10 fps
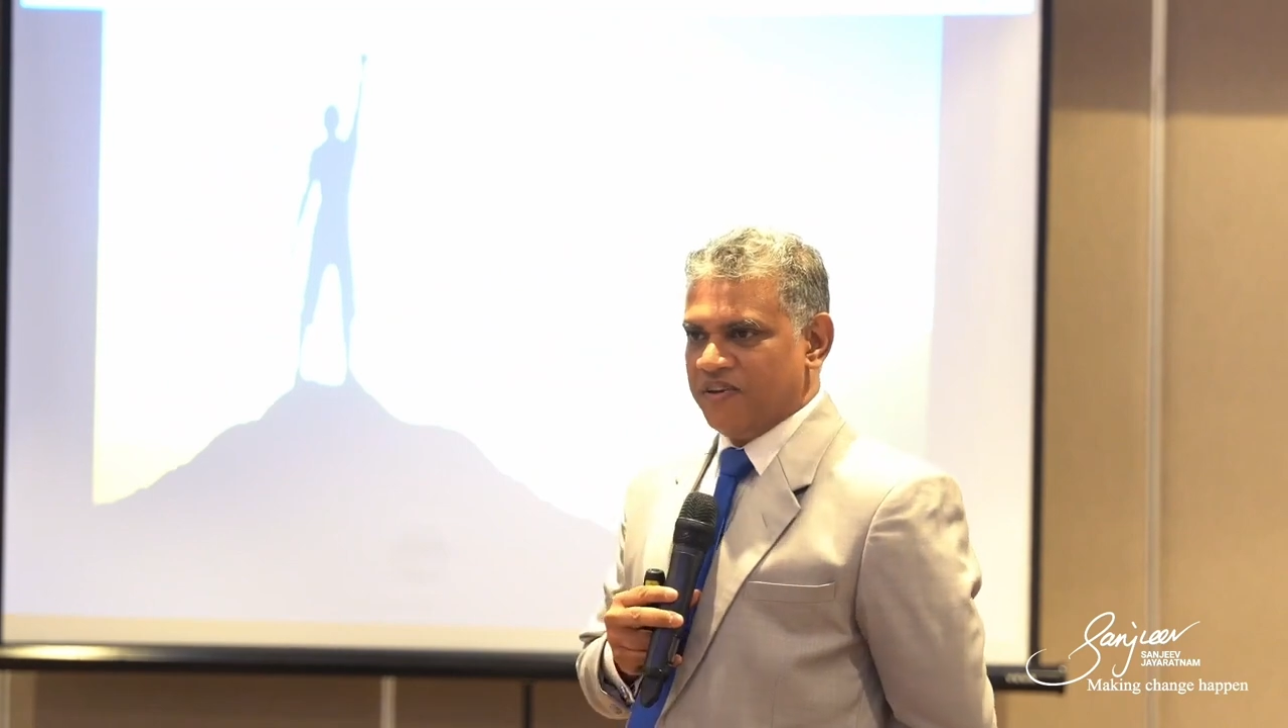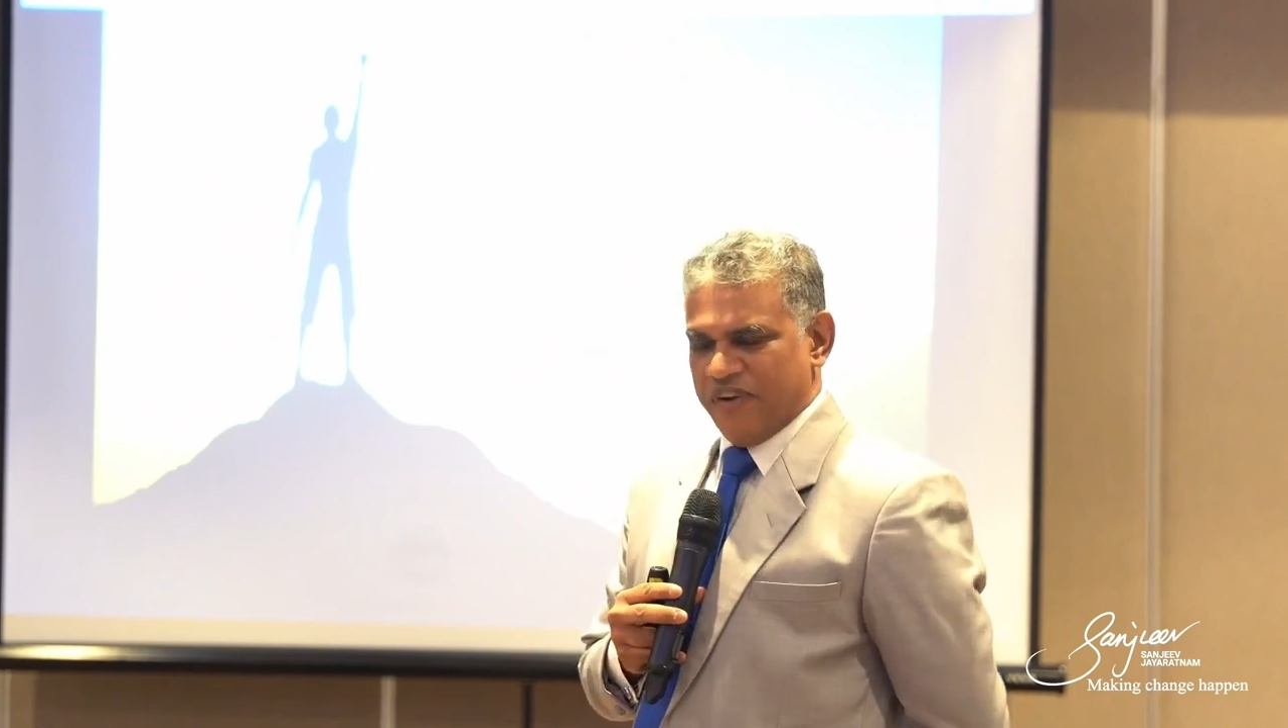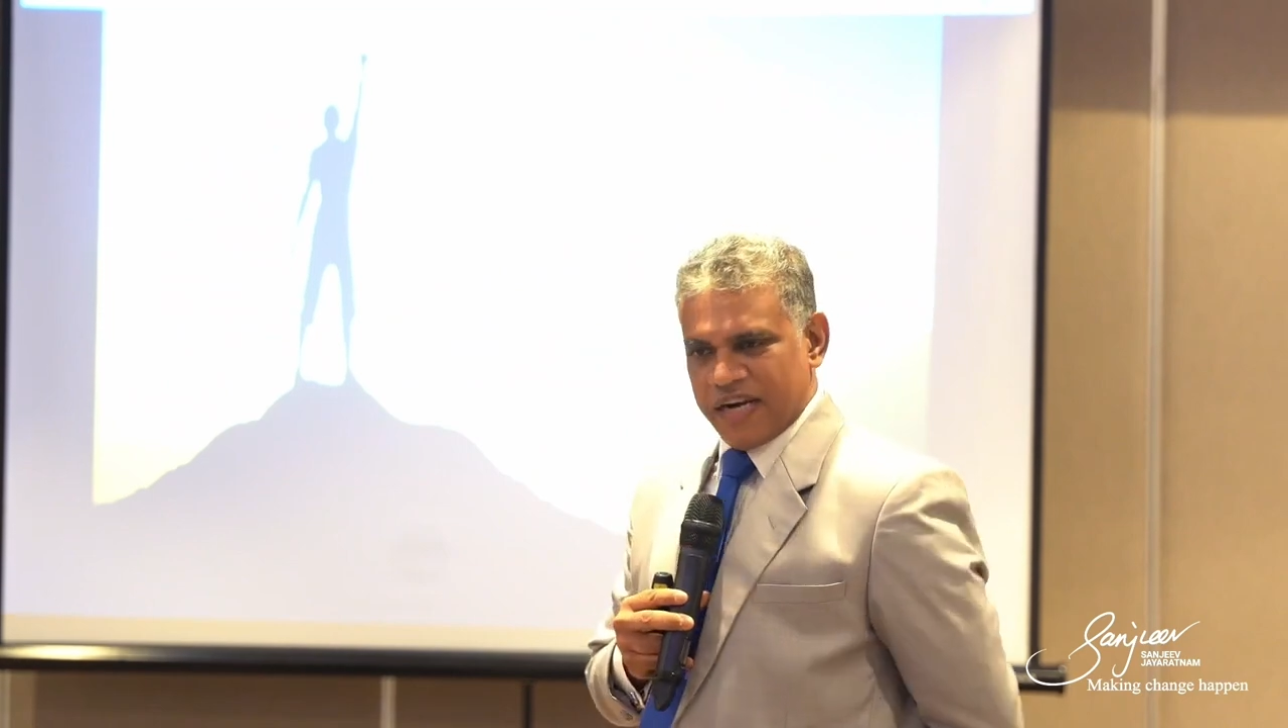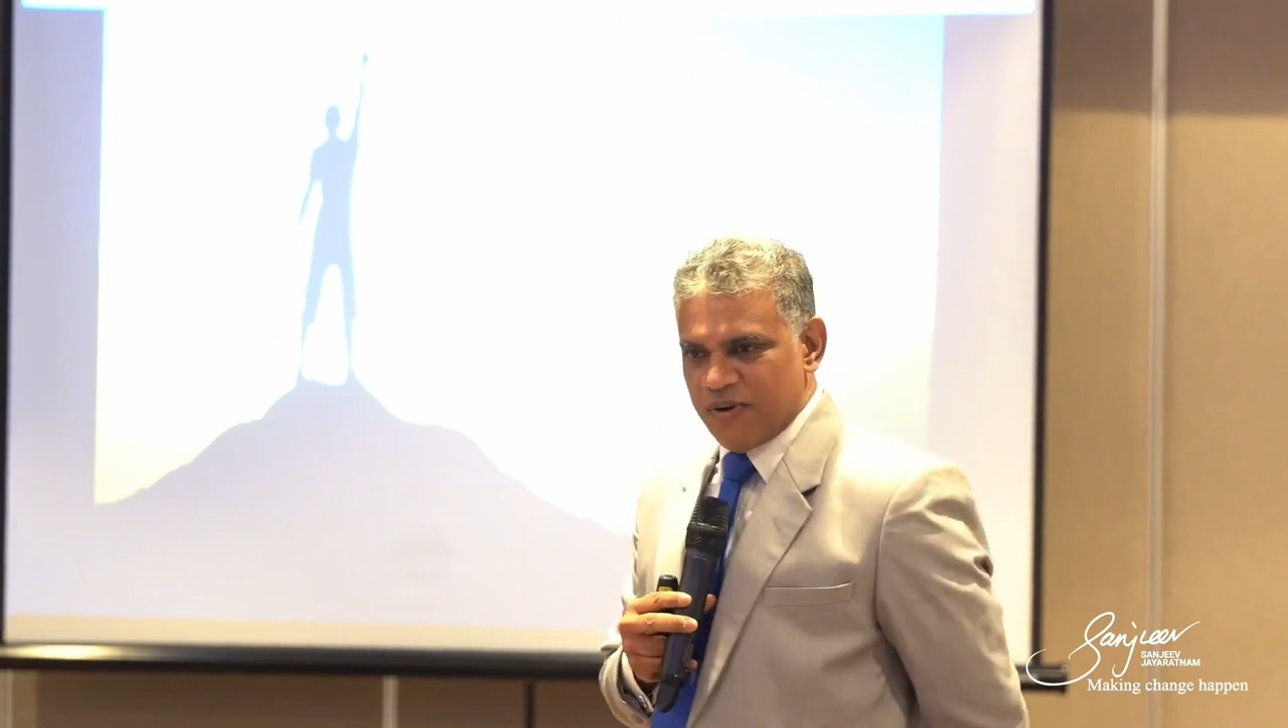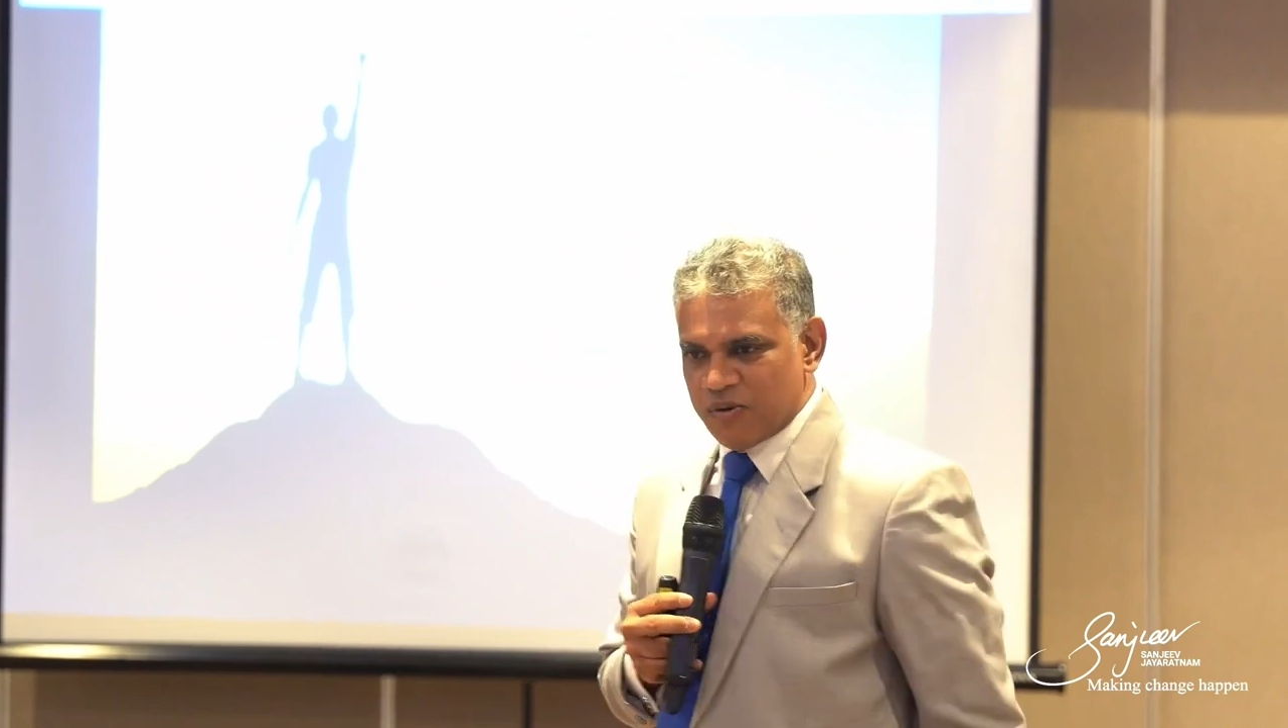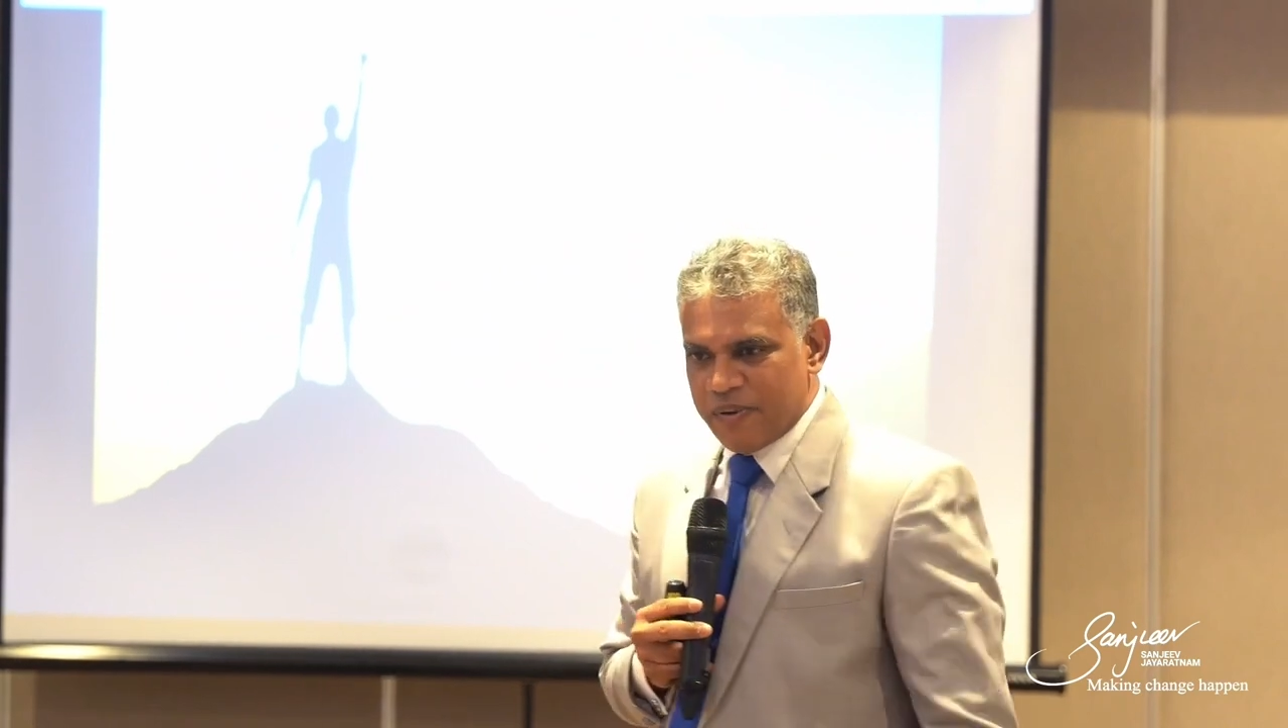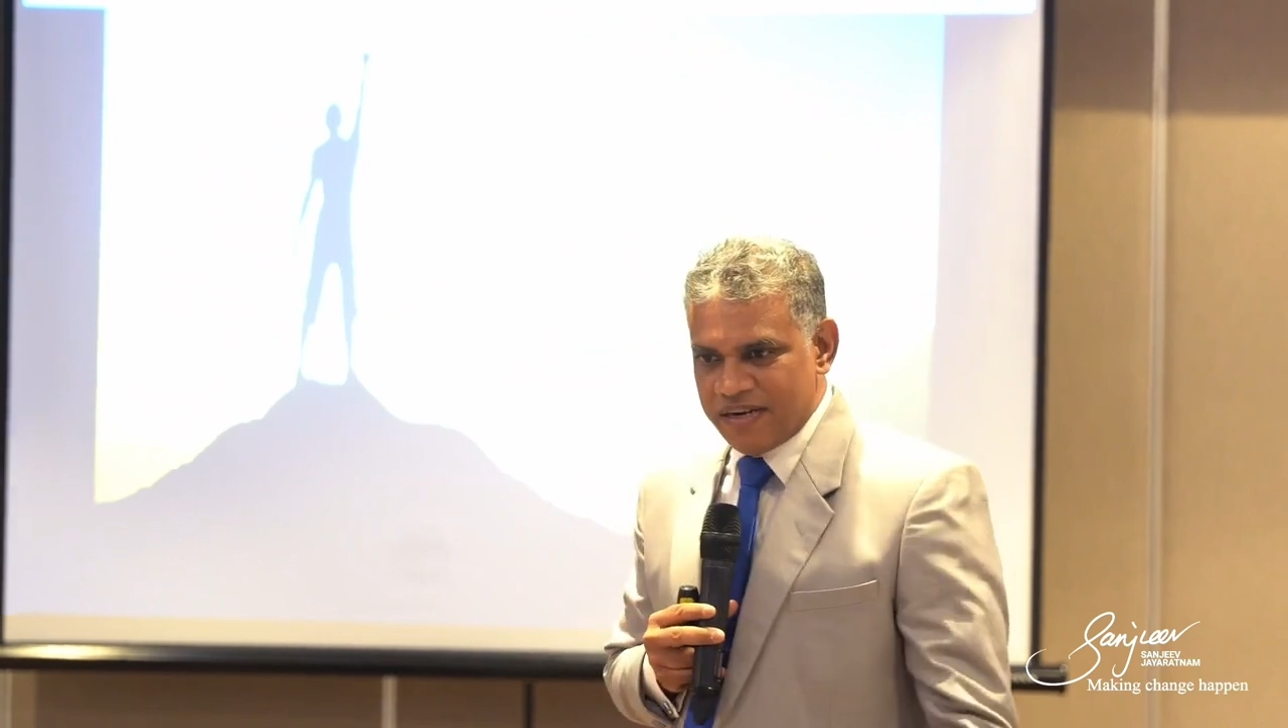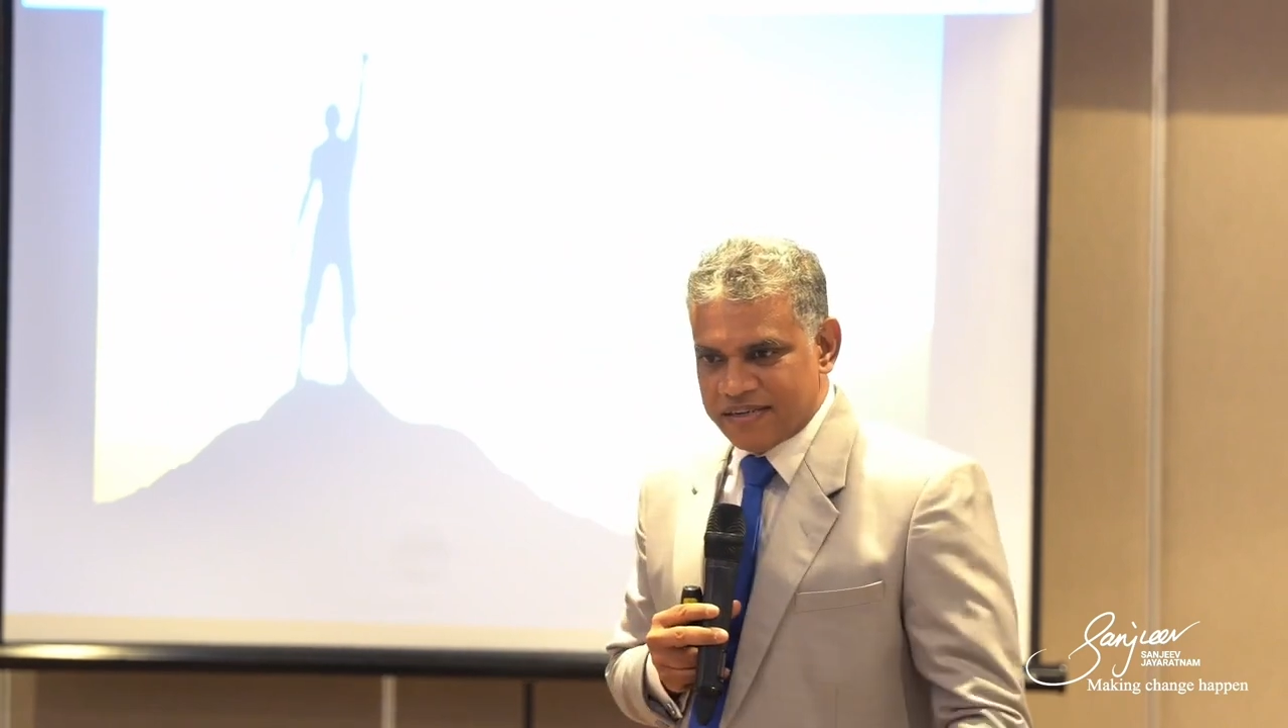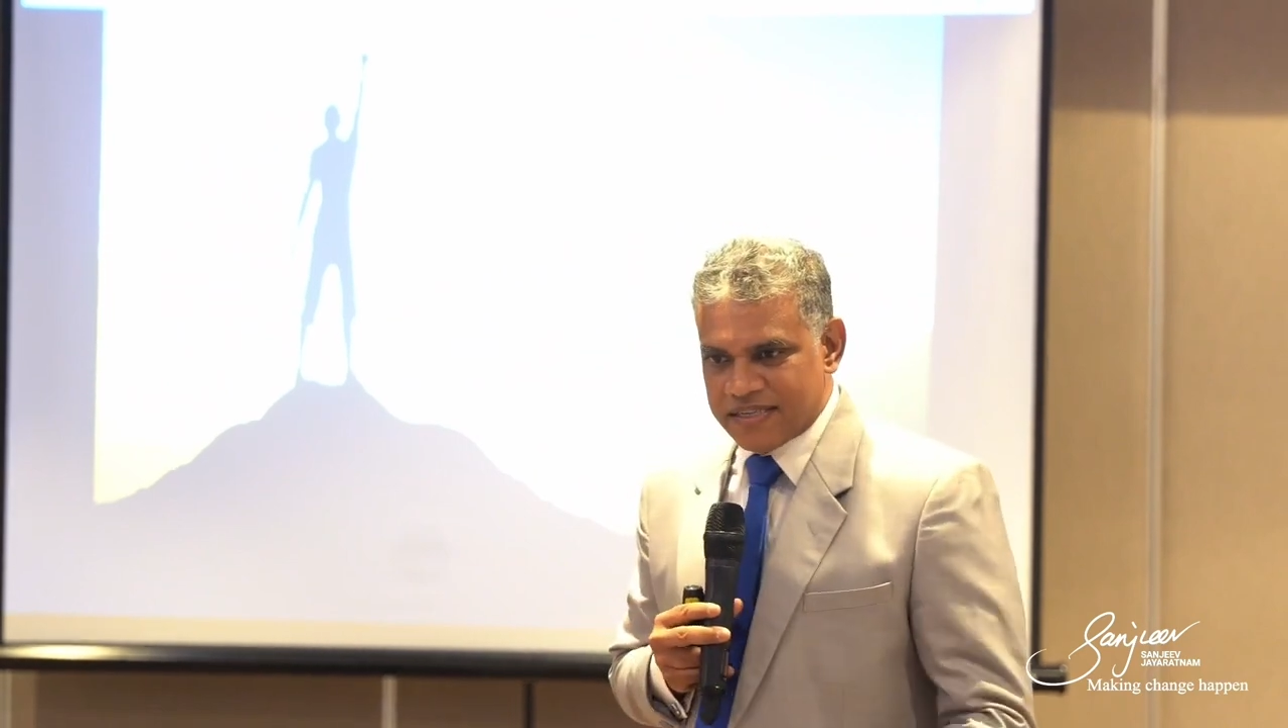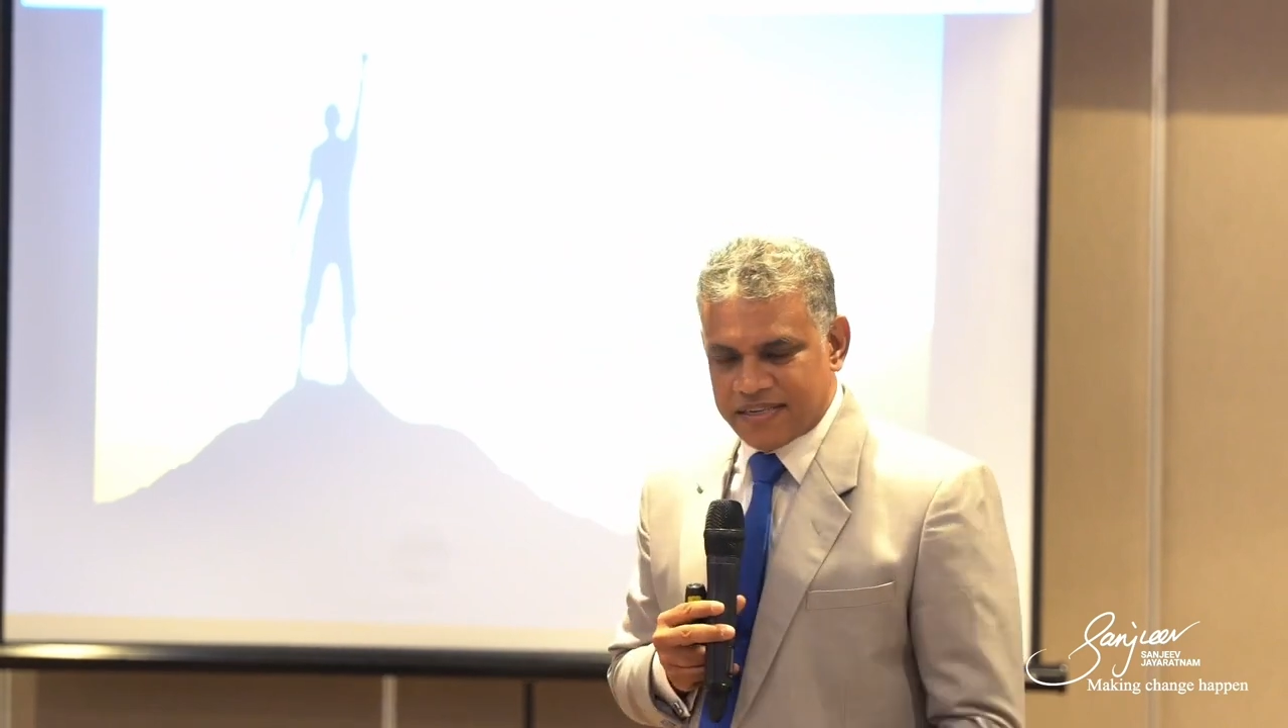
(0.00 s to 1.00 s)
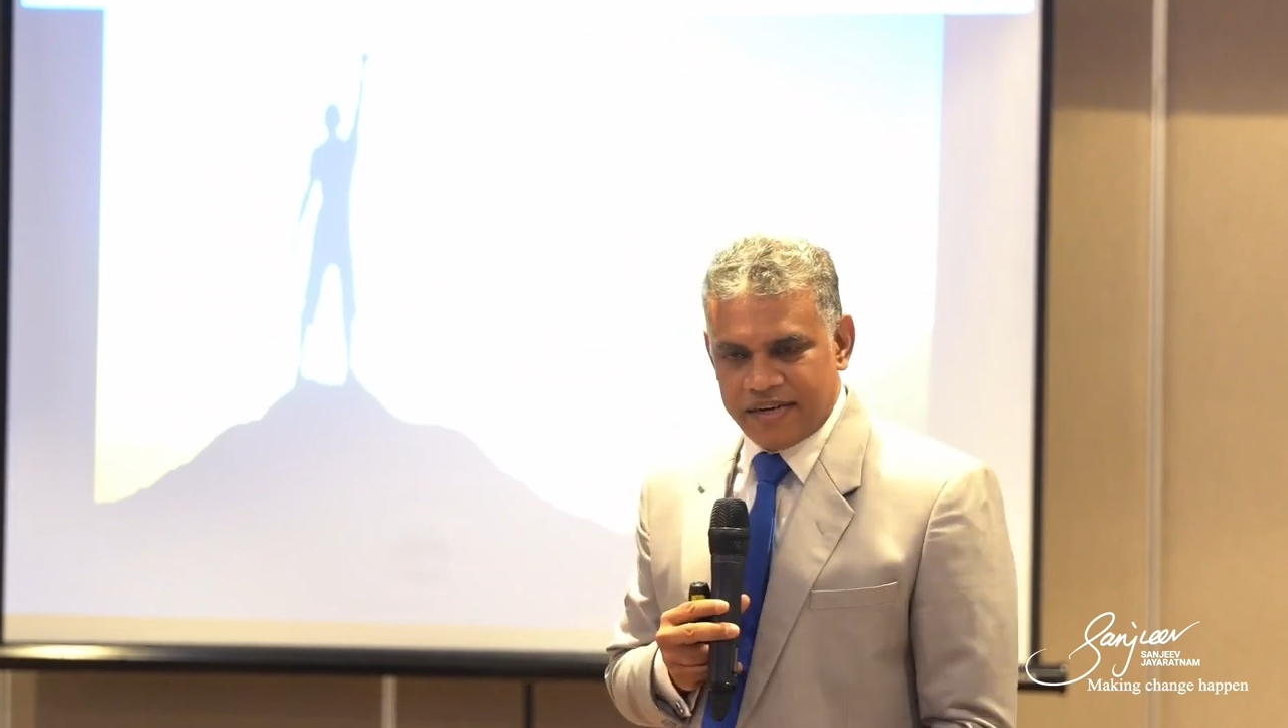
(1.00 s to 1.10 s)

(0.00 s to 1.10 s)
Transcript: Forget about being interested